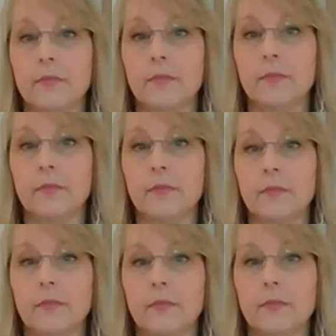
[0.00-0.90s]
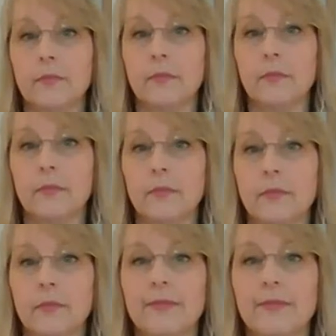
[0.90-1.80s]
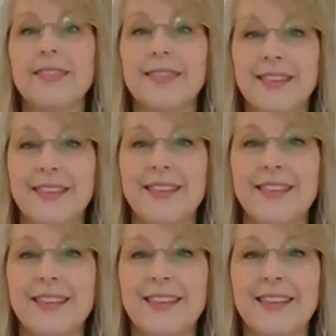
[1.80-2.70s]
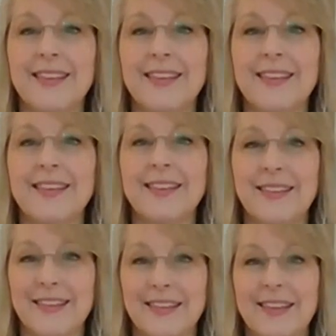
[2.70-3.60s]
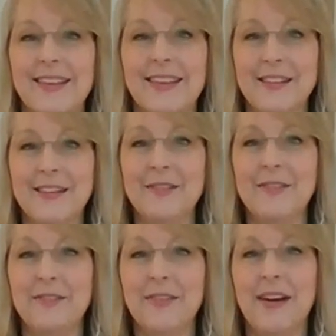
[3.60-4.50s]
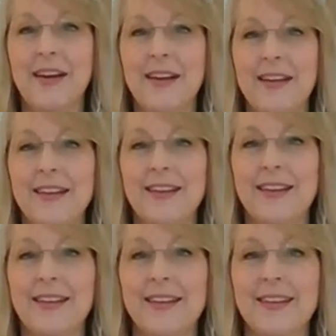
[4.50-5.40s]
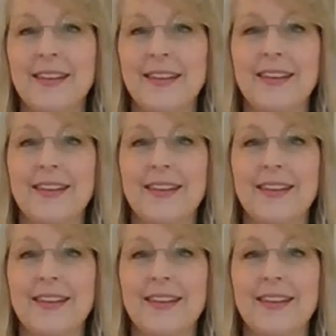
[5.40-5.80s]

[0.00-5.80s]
This person isn't speaking.